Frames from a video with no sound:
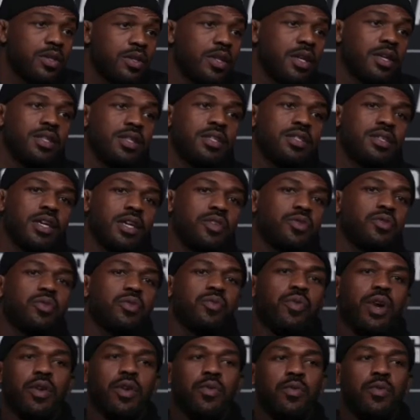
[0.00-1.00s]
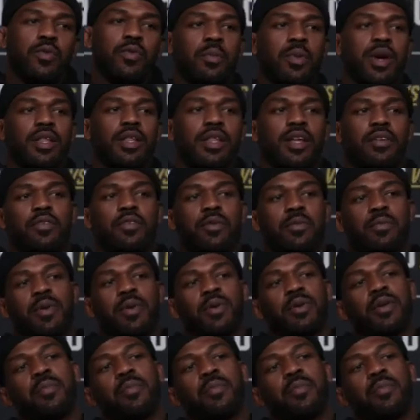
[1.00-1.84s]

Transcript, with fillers: you know, like these guys were right around my level,